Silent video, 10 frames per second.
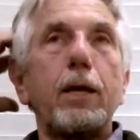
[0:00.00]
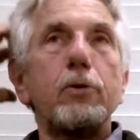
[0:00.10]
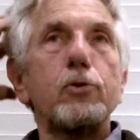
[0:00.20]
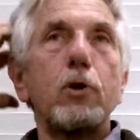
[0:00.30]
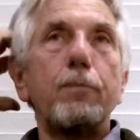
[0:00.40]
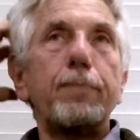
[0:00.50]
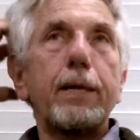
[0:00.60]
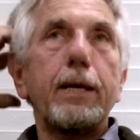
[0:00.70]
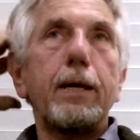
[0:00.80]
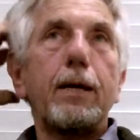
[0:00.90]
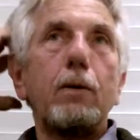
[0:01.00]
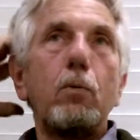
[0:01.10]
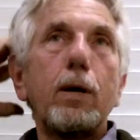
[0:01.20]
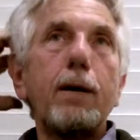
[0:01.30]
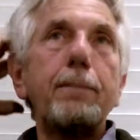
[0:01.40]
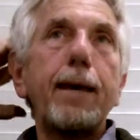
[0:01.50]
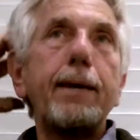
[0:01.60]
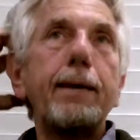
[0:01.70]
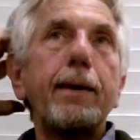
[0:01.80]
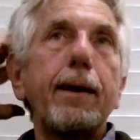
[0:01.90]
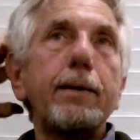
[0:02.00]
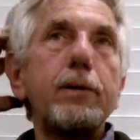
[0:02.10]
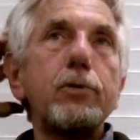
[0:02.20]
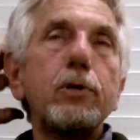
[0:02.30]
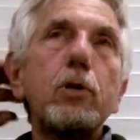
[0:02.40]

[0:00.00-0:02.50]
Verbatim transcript: So, uh, what I'm getting at is the